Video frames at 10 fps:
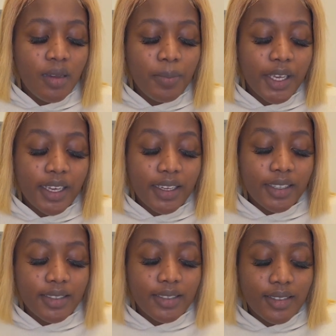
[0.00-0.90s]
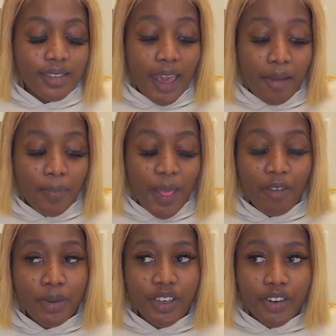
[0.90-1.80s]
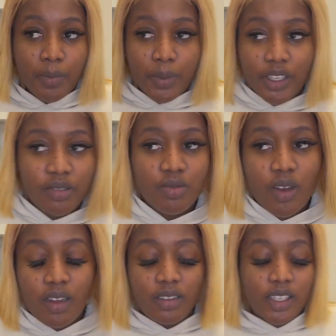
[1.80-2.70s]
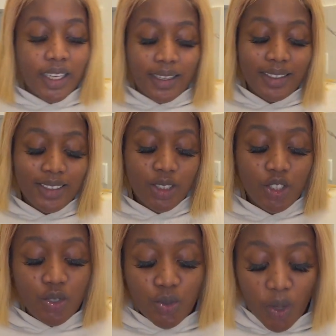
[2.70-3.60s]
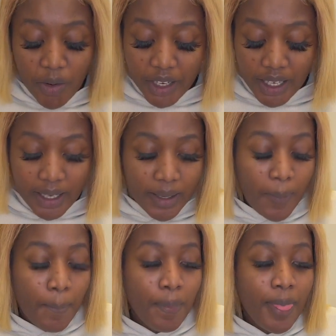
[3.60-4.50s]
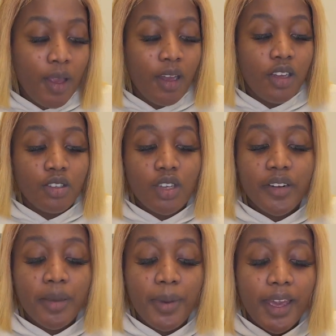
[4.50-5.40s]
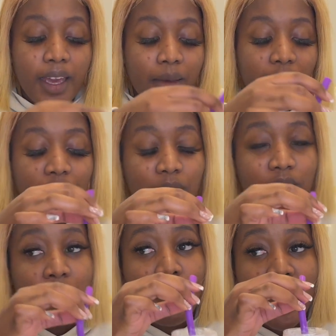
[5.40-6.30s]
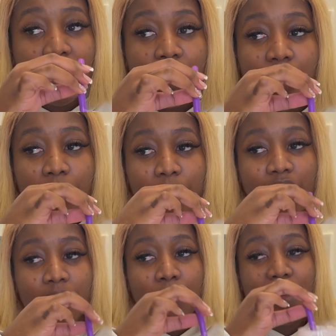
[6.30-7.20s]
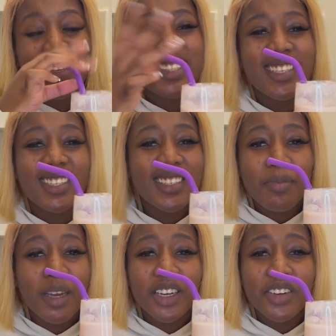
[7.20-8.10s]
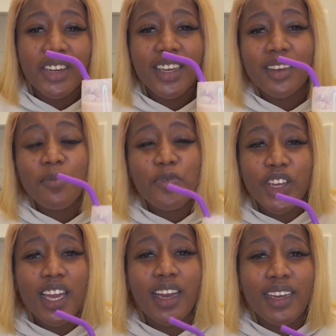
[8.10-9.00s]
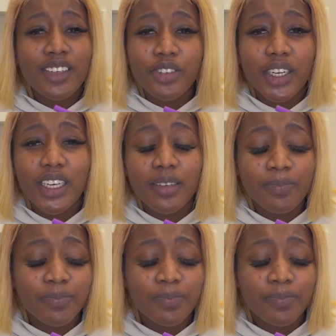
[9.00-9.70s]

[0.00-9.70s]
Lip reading: Because yeah, I've been grumpy as well. Like, sorry. Sorry, babe. I've been mad grumpy. It's just because I'm hungry. I'm freaking hungry.